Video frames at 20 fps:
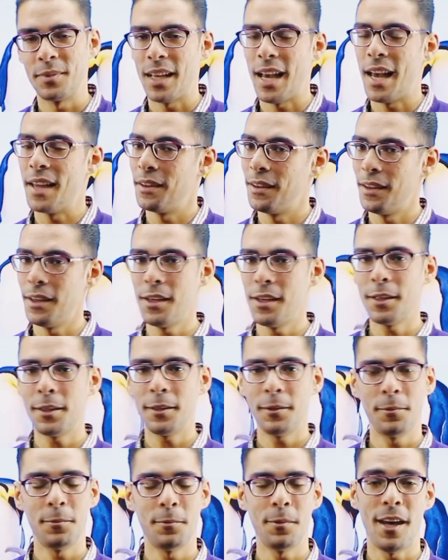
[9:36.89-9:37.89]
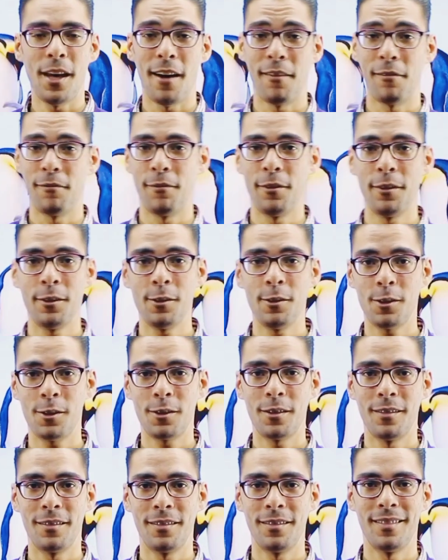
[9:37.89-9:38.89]
And here we have
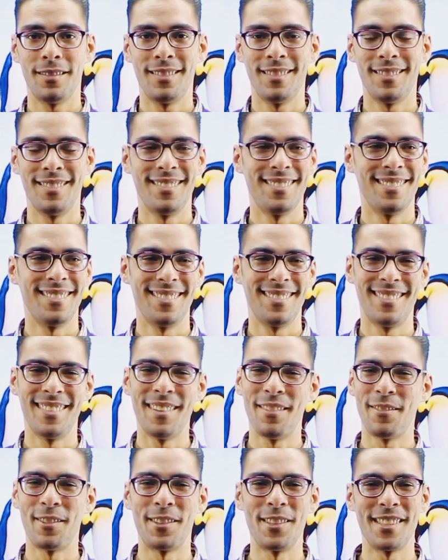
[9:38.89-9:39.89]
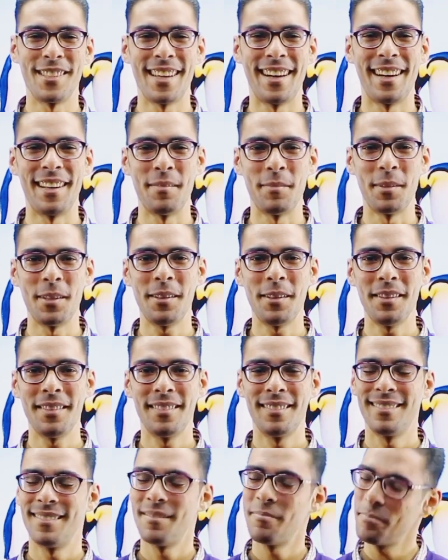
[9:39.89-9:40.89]
finished the first animal,
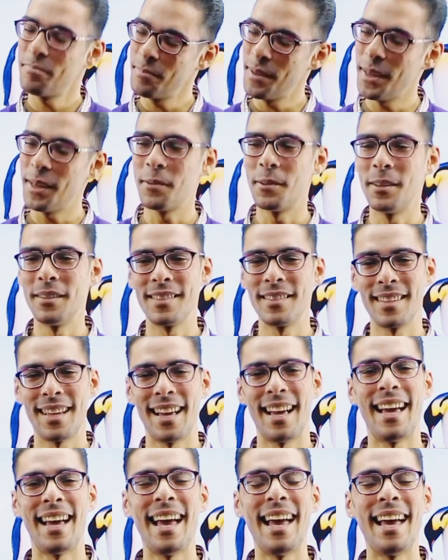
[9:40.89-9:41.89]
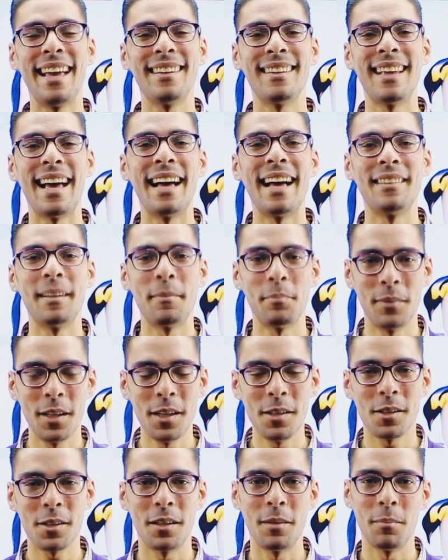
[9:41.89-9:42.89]
penguins, and
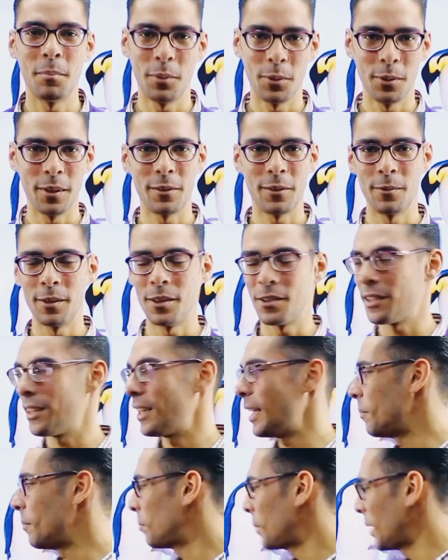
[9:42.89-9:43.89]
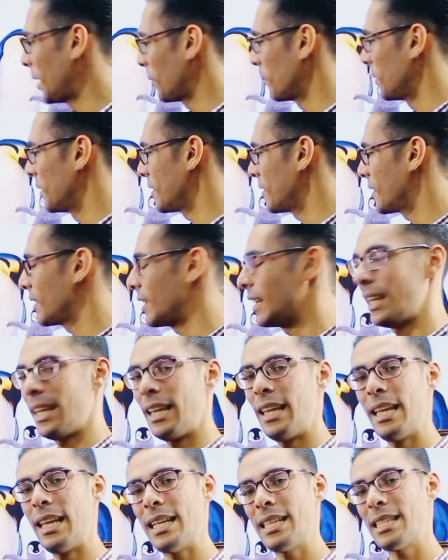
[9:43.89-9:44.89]
adaptation in polar region in penguins.
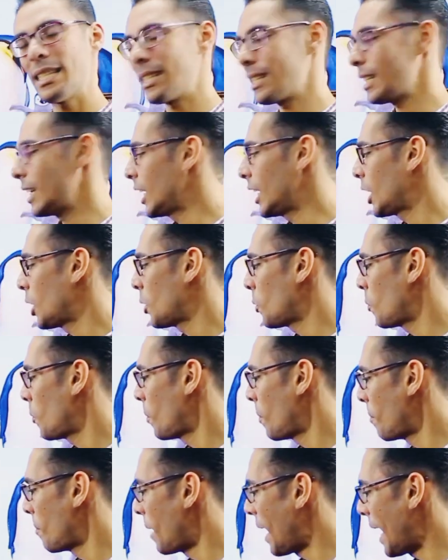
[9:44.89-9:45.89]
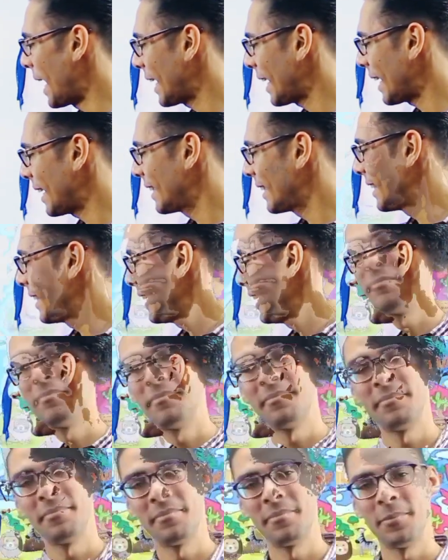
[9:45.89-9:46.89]
Let's go back.
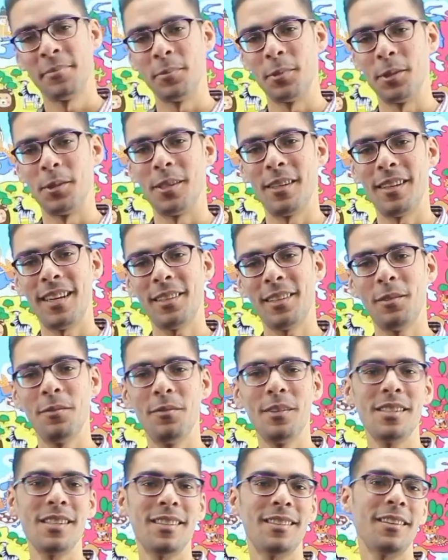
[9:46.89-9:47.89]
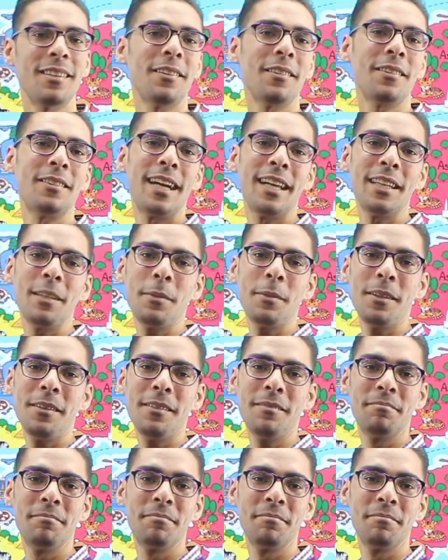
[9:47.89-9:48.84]
Would you like to visit another animal?